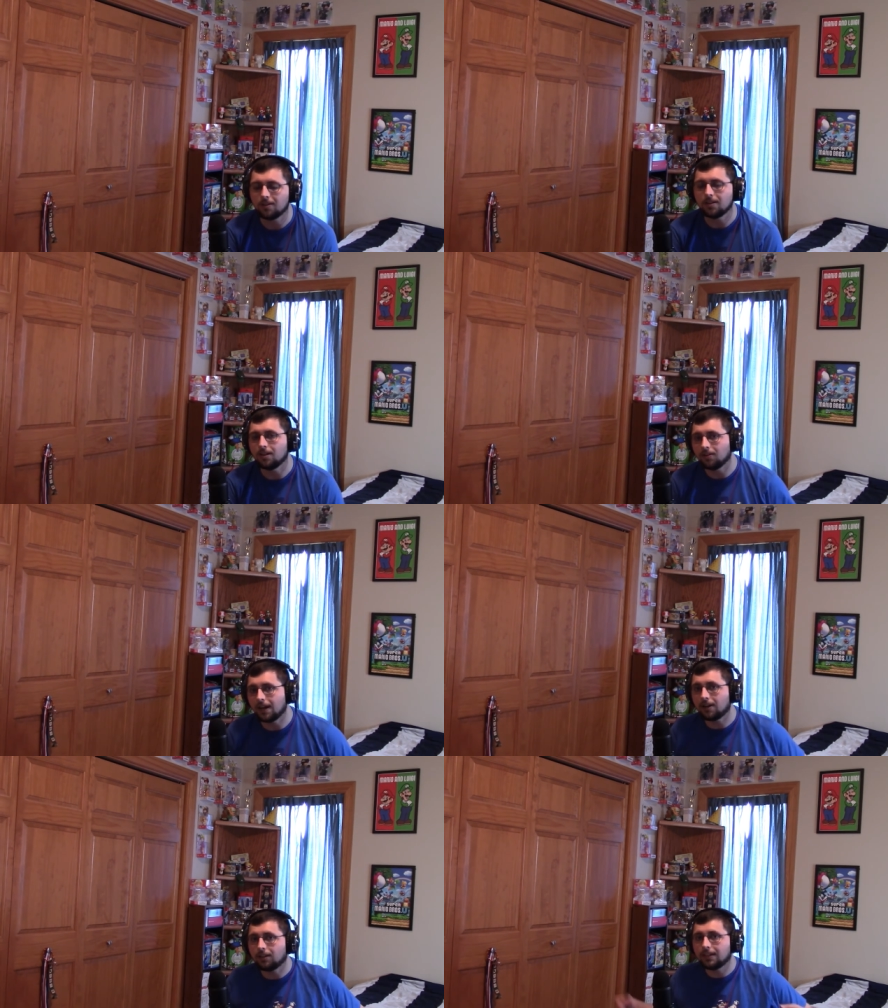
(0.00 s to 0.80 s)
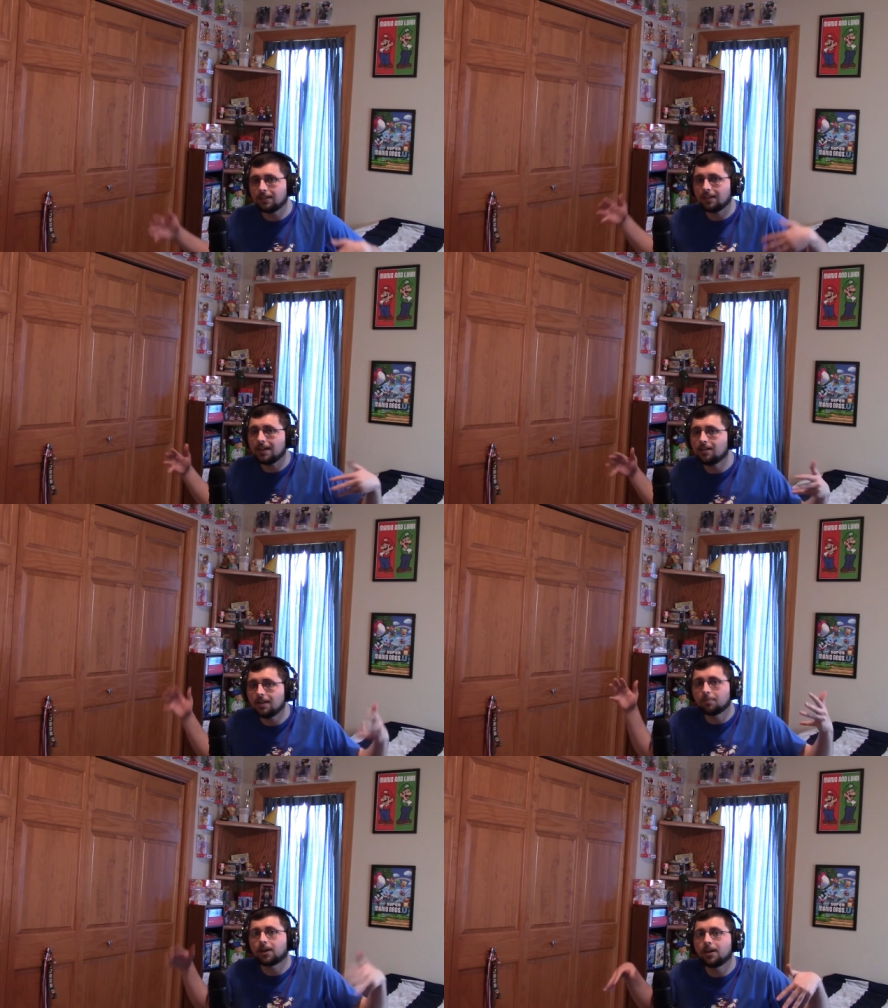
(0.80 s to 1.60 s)
Not only can you
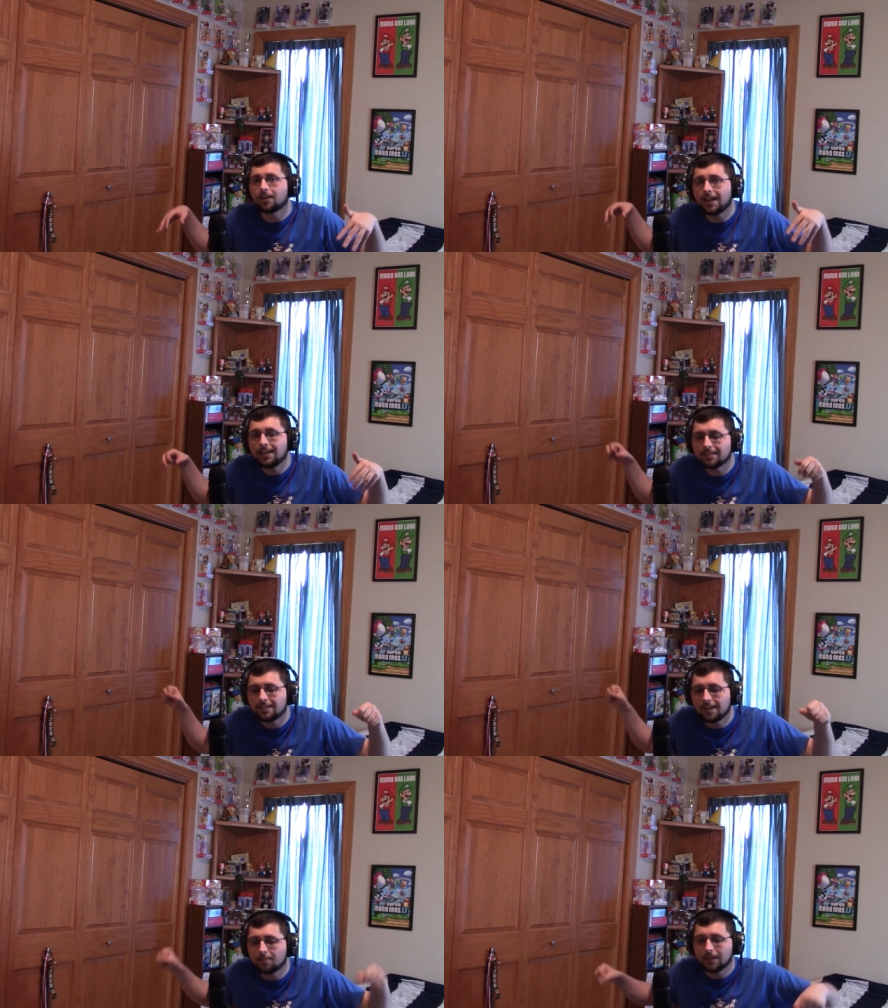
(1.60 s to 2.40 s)
get Mario to handstand,